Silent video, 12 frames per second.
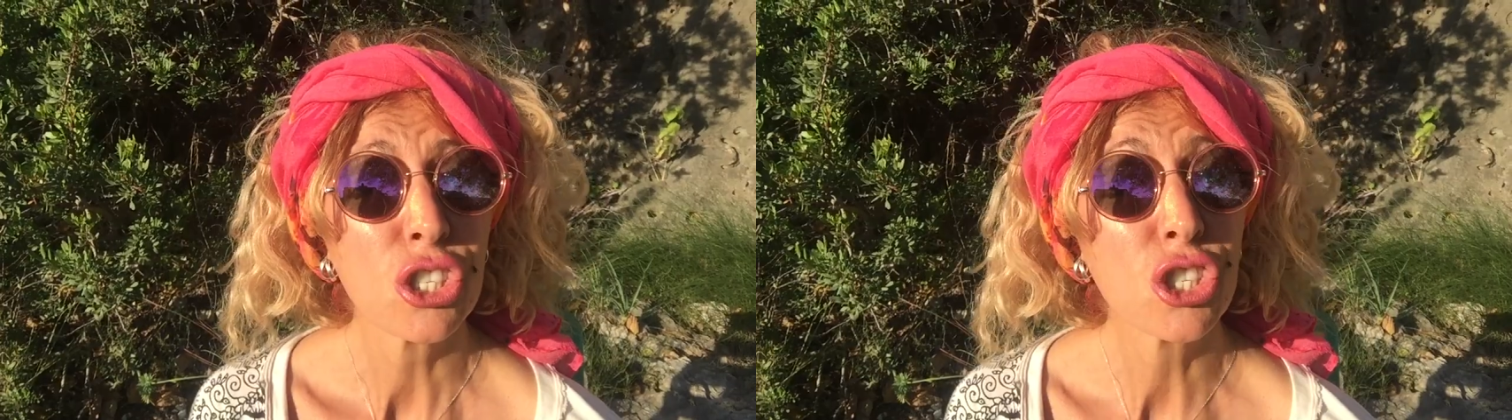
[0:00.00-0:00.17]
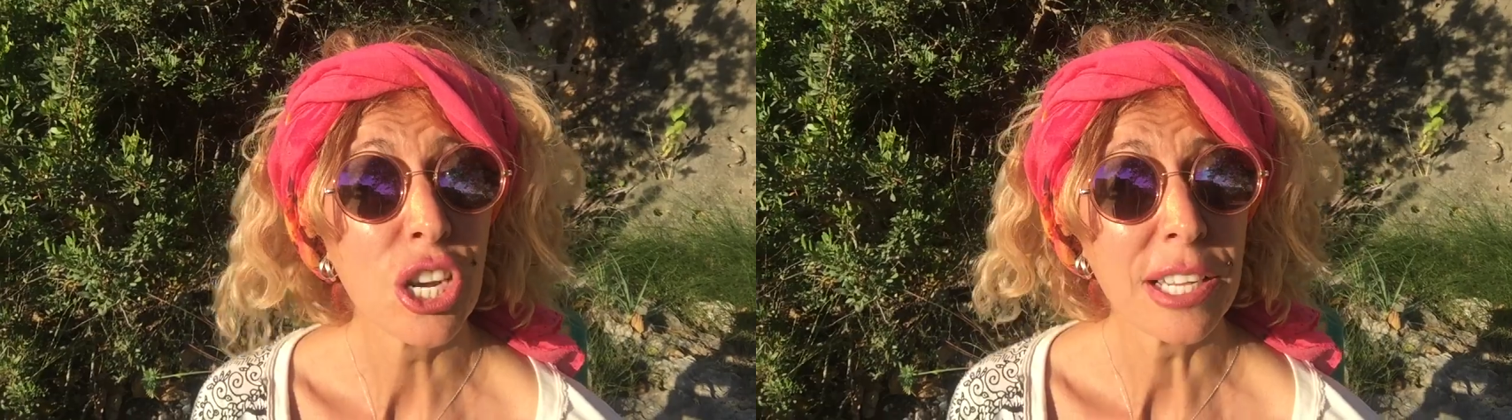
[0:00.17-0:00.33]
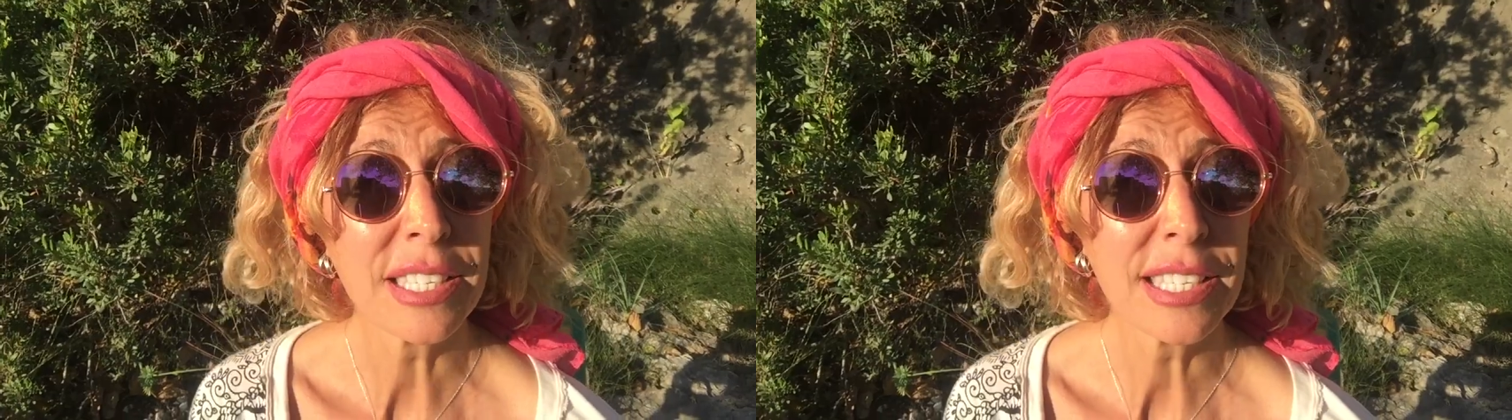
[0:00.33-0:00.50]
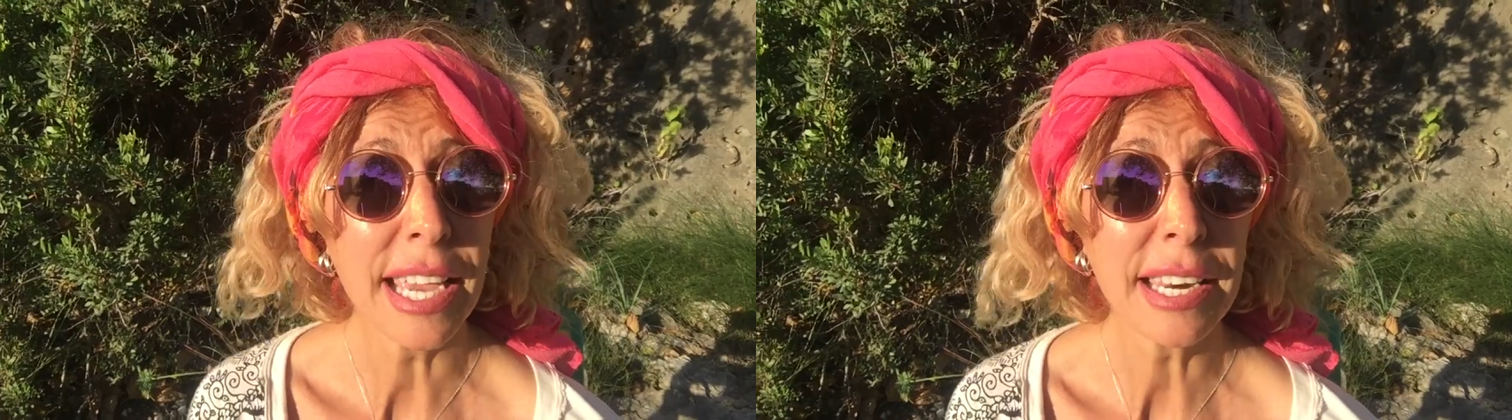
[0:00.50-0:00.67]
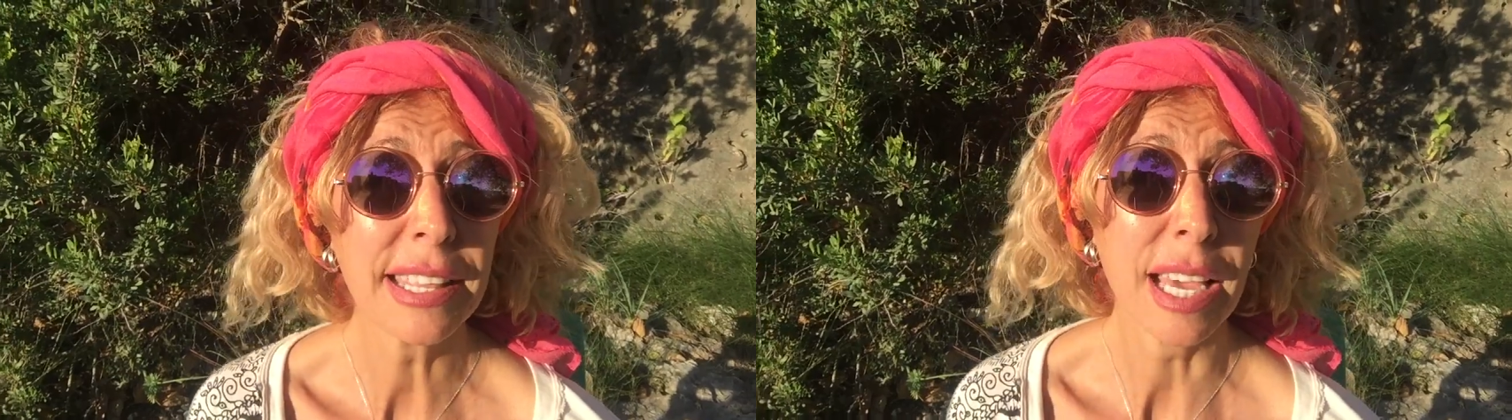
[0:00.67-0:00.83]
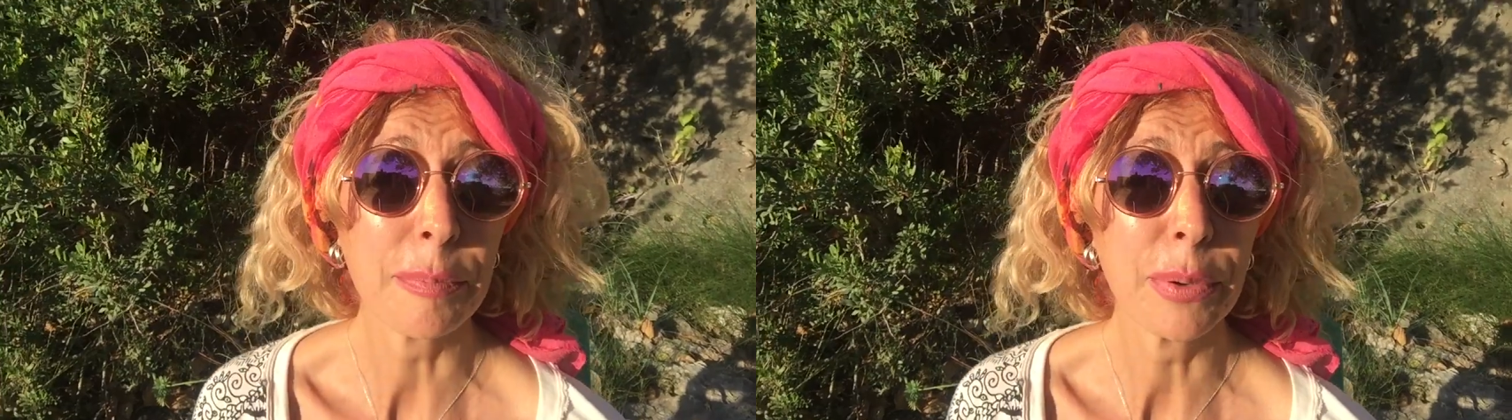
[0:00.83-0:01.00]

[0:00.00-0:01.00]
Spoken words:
Just say to that